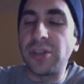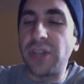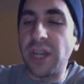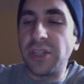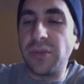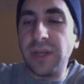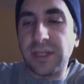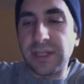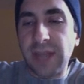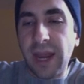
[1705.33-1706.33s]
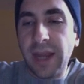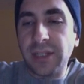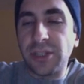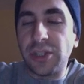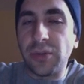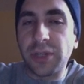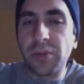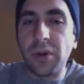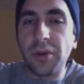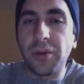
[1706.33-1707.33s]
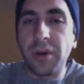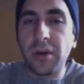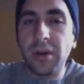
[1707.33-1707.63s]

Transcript: Jesuit, Zionist, Jewish world order.